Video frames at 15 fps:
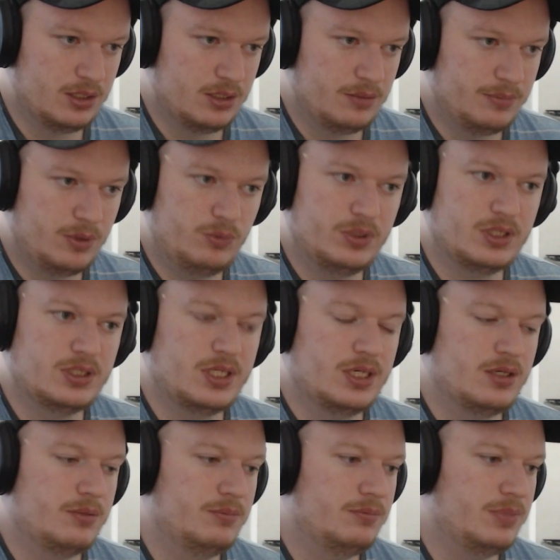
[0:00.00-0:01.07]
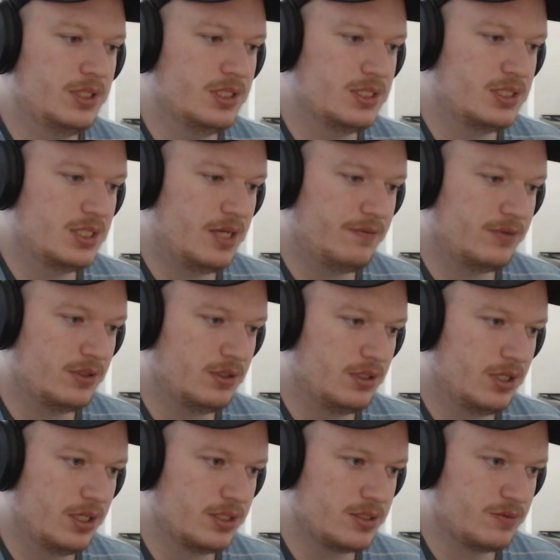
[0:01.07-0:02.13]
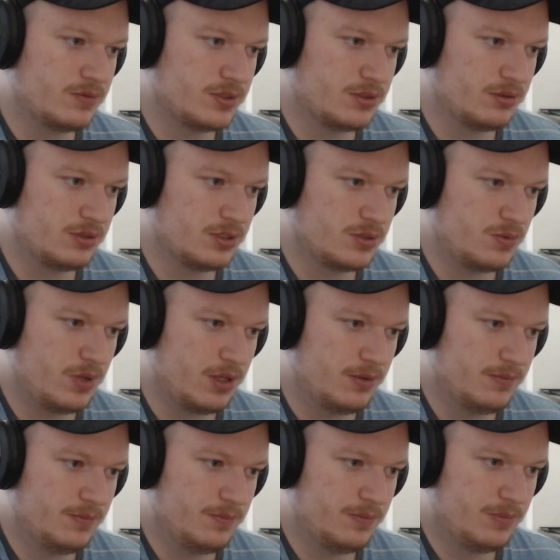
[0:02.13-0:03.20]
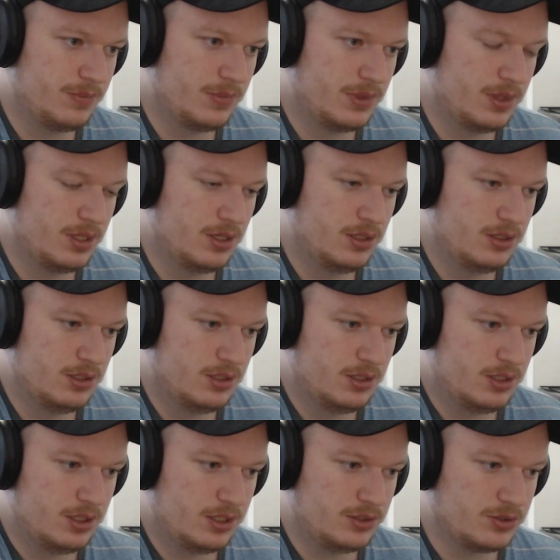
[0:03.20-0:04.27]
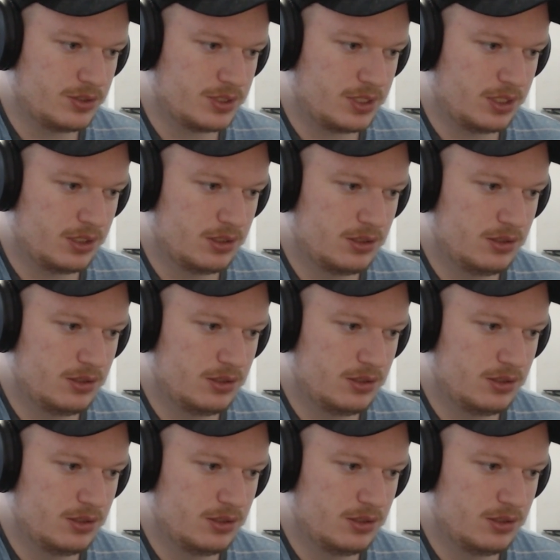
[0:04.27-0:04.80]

but we can take on b7 as a result as well. Interesting.